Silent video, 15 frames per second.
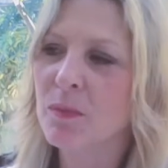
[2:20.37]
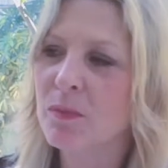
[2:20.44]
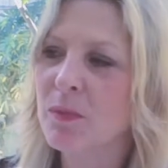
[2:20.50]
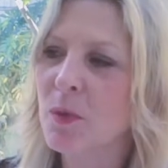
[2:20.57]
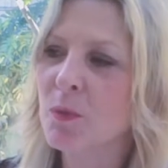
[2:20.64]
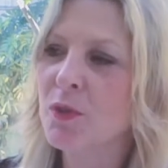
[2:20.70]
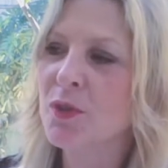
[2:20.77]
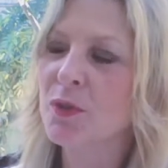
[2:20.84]

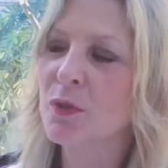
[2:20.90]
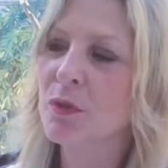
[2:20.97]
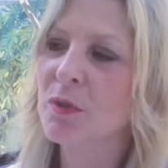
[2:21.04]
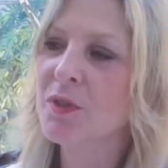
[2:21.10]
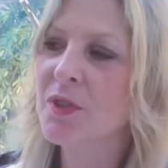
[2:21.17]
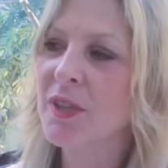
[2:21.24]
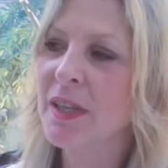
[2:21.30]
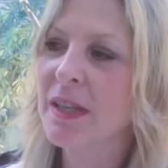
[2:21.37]
what was
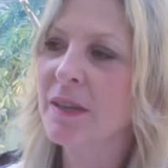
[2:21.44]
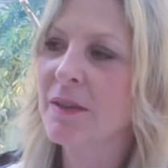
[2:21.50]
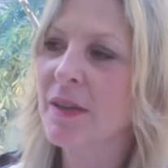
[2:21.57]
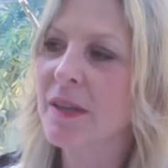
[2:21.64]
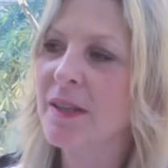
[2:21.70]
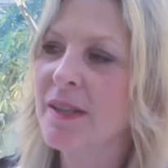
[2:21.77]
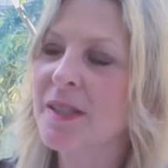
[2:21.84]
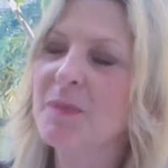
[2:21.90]
called
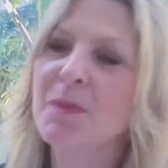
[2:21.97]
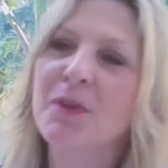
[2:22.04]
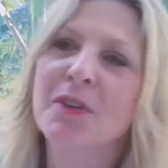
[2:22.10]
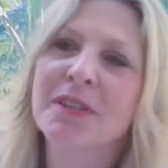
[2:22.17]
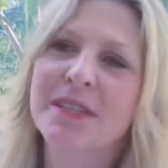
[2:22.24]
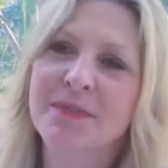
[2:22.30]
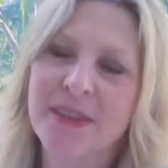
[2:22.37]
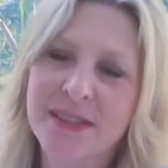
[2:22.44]
an
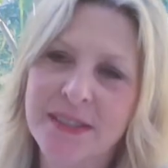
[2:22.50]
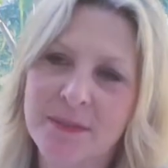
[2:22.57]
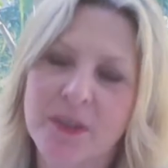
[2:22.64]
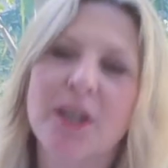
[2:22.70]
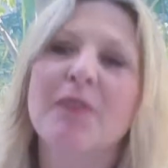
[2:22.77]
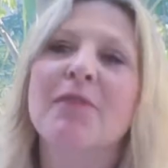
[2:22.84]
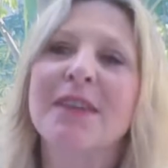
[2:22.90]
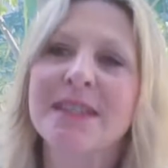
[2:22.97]
experience
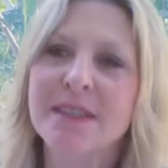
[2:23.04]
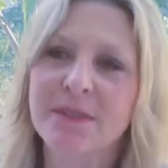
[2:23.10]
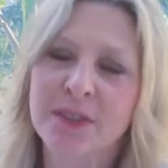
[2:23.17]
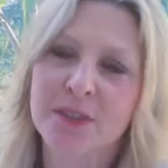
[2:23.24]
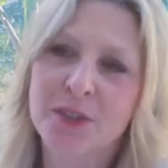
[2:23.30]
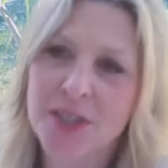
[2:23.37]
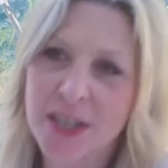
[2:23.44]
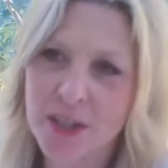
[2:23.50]
festival, a festival
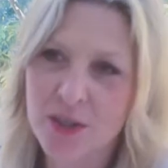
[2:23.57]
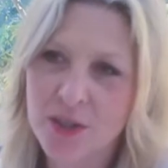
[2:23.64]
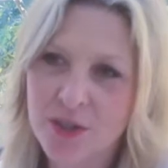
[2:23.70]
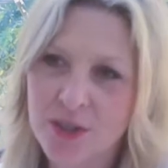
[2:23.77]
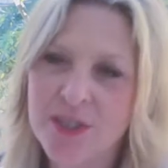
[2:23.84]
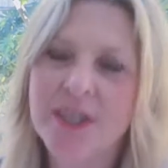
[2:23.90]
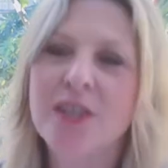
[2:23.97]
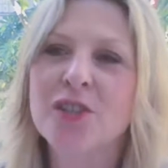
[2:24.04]
to
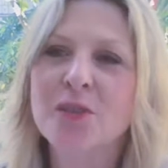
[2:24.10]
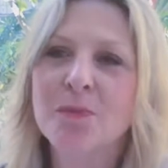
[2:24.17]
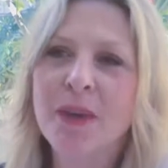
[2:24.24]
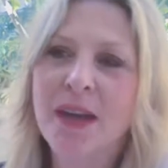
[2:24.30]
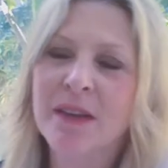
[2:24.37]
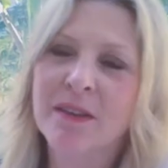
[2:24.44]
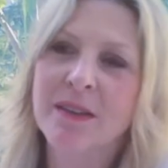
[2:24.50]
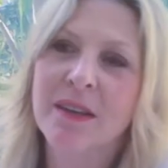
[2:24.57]
teach
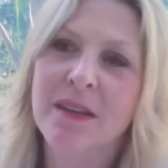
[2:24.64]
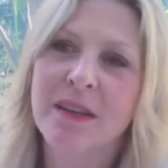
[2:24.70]
about